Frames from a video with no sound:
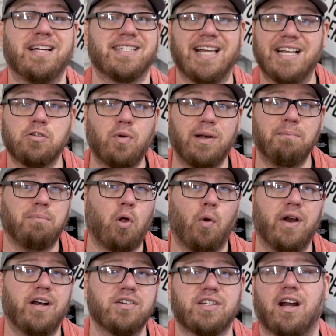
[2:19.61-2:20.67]
because that's what
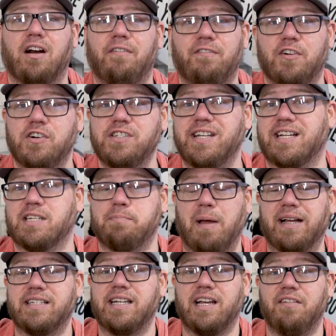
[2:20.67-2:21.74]
employers are first
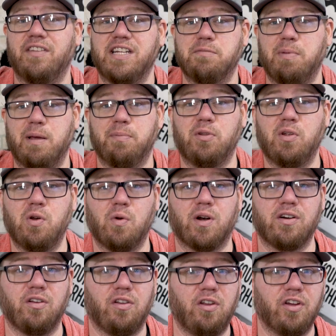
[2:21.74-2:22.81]
expecting of these people who
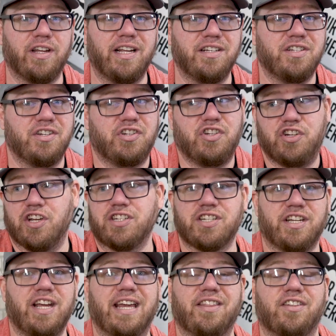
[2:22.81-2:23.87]
are looking to
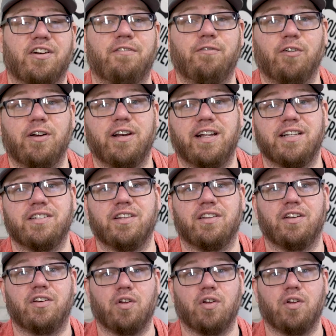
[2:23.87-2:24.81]
just get their foot into the